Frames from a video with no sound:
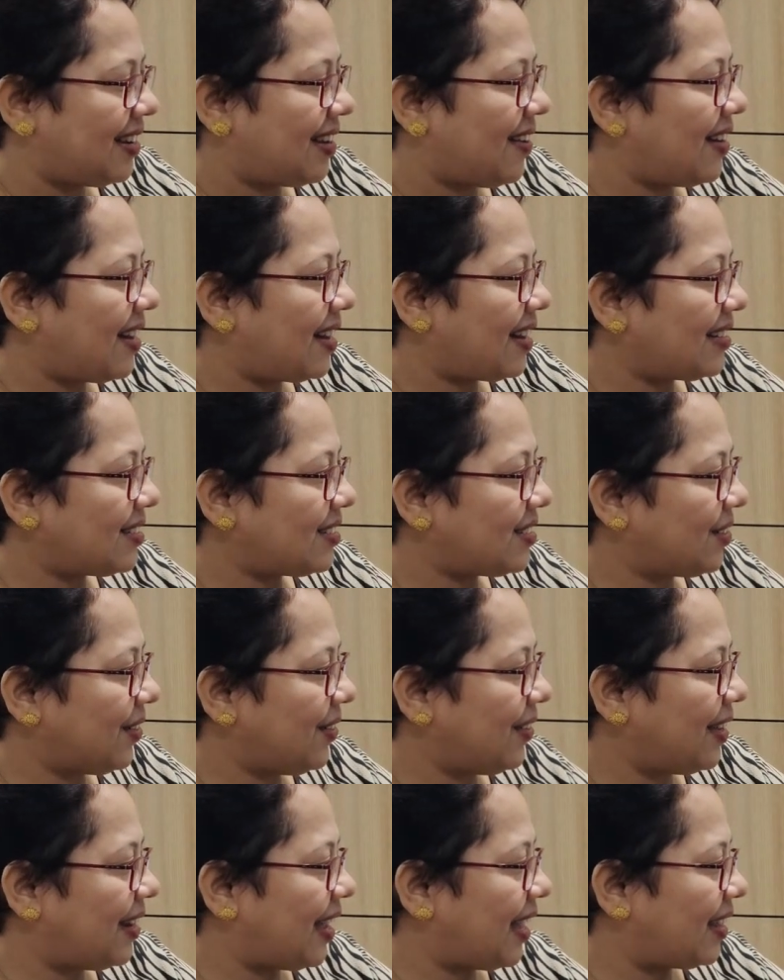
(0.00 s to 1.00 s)
Now let us
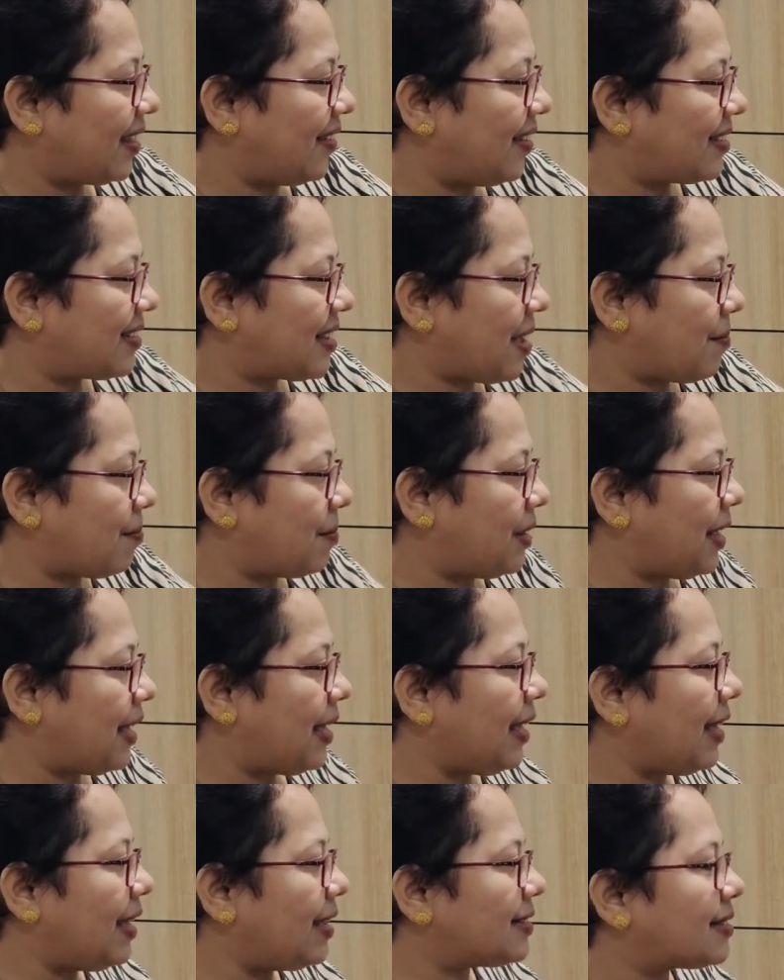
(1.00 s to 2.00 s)
show you another example.
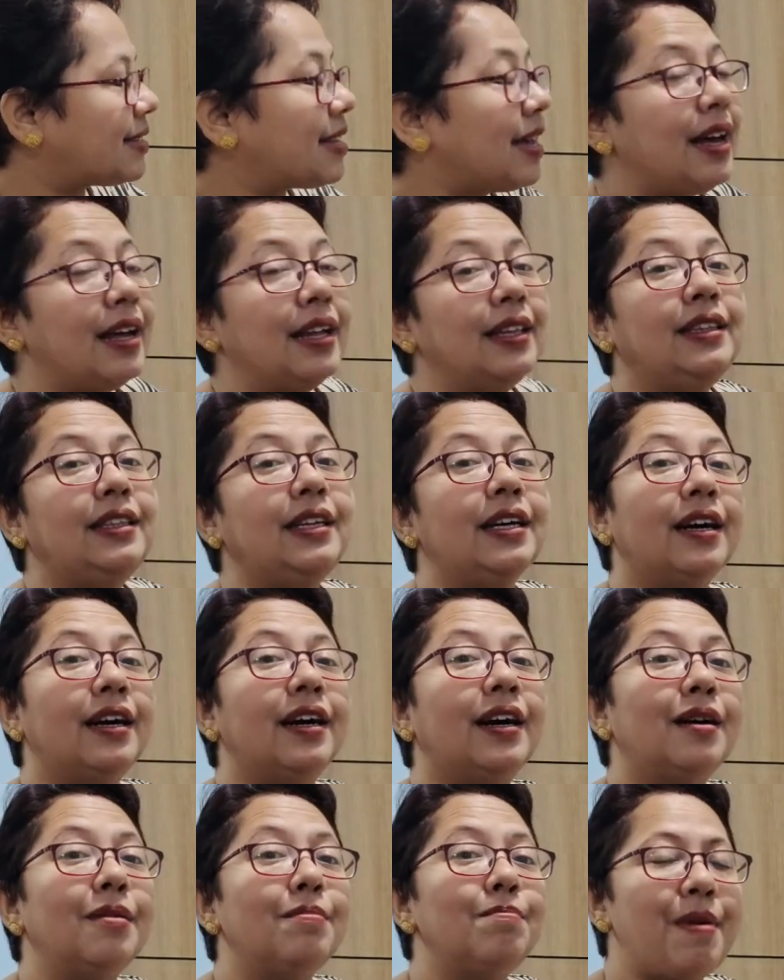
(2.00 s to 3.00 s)
He is
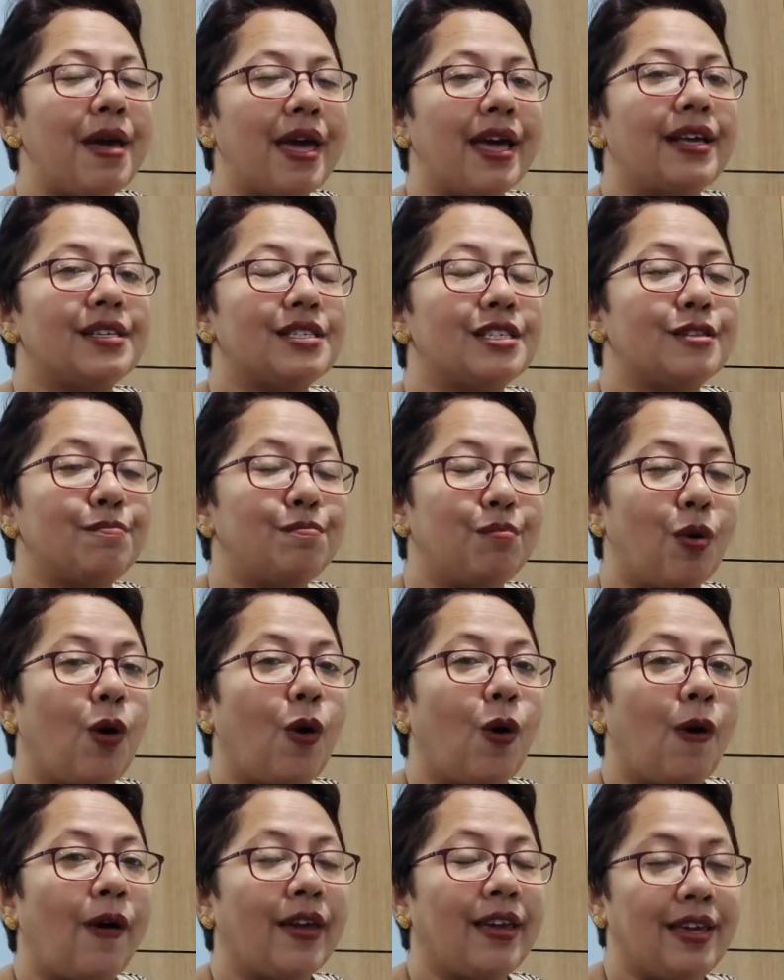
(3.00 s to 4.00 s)
the best
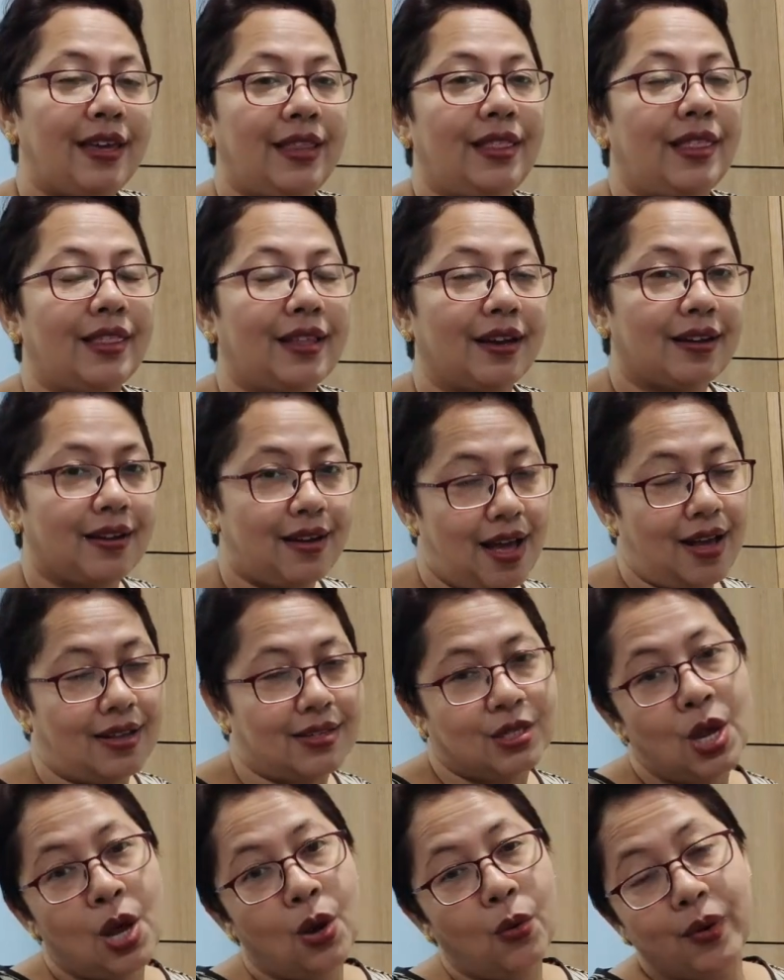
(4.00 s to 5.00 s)
boy in the
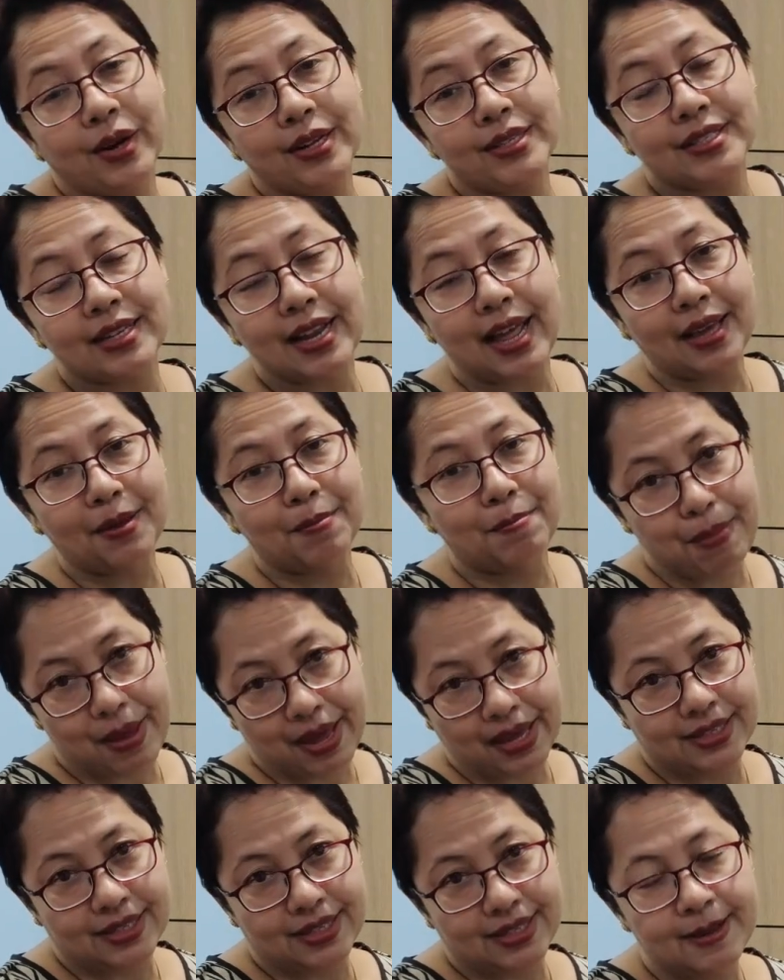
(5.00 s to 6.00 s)
class. Words like
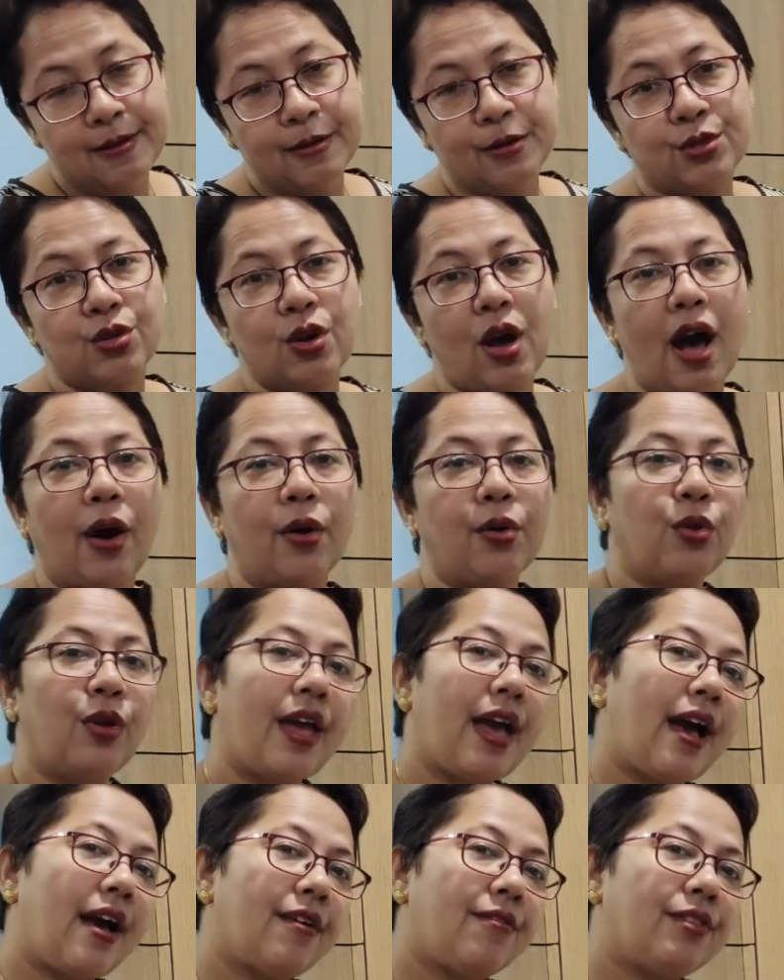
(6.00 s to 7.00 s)
best. So how do
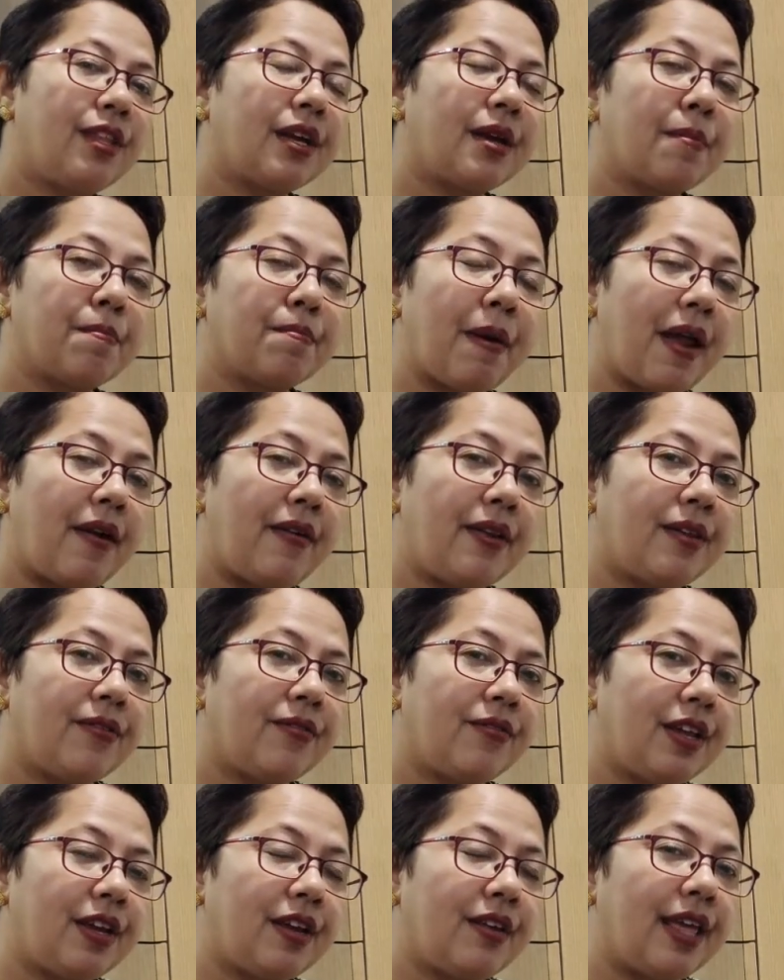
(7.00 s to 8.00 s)
you have the
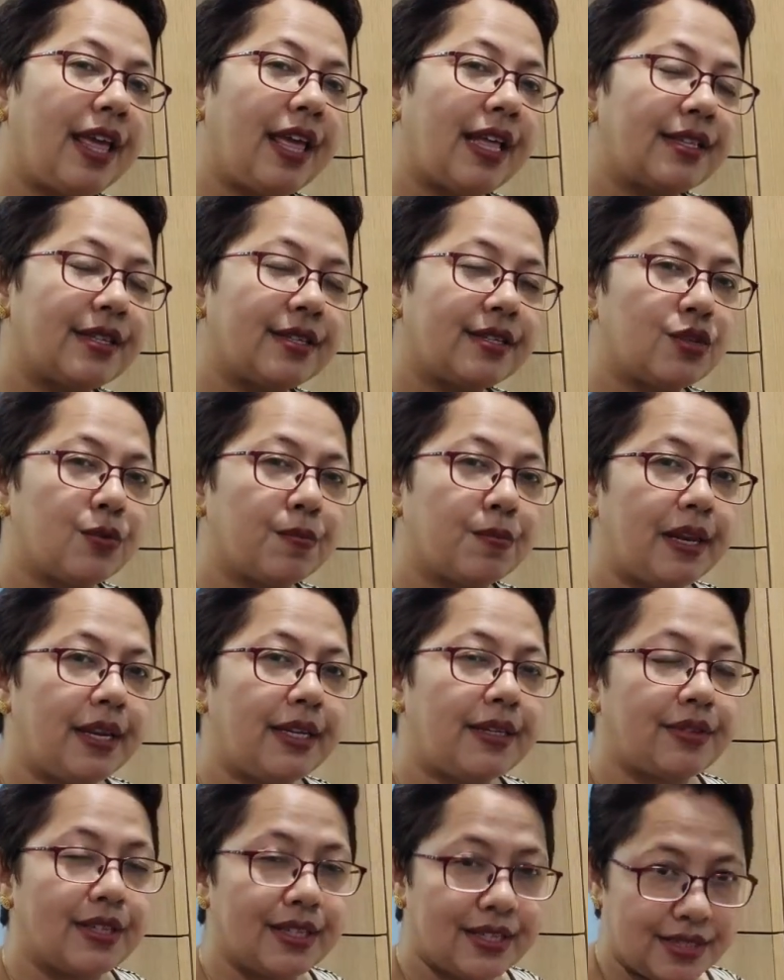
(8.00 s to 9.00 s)
comparative degree and the
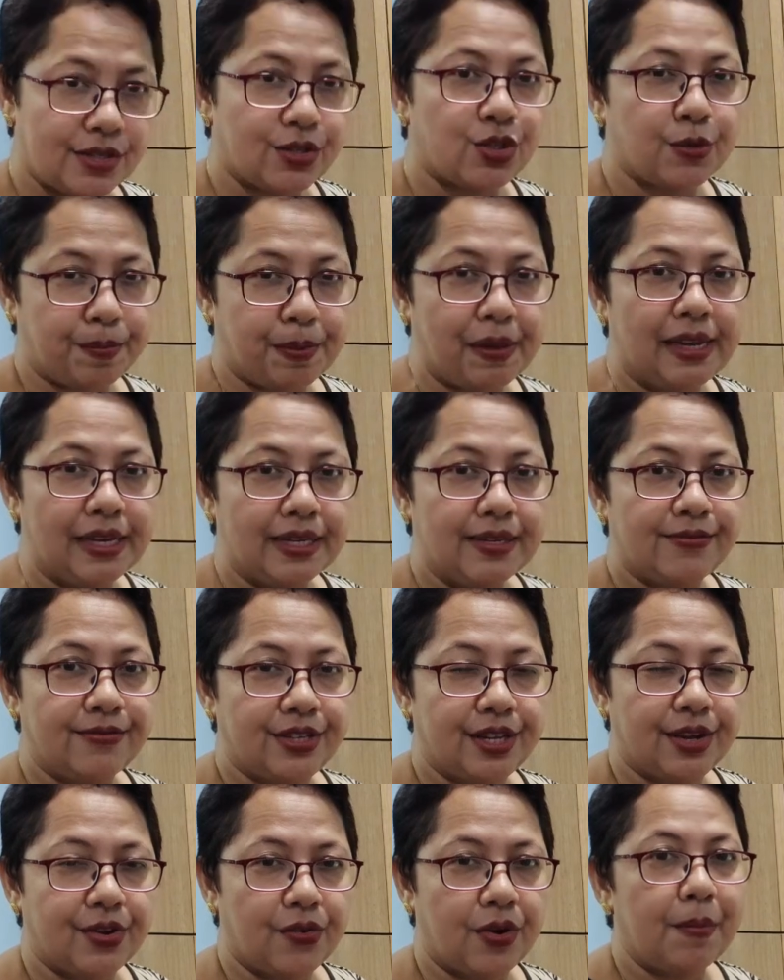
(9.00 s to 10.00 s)
superlative? This is a
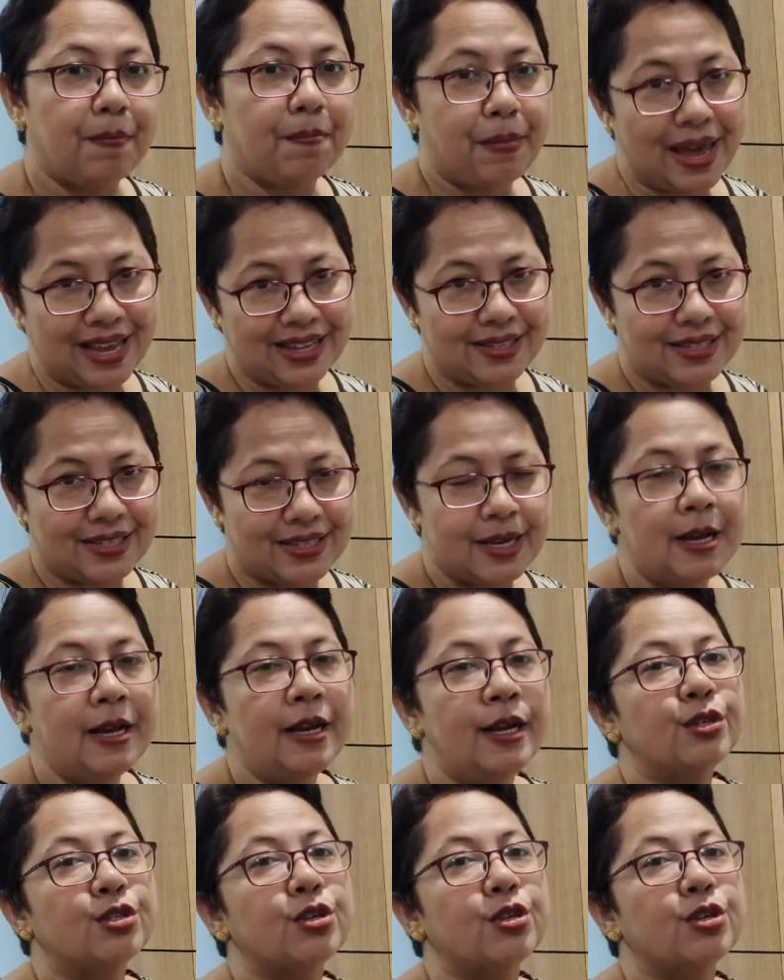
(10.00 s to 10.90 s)
superlative degree, best.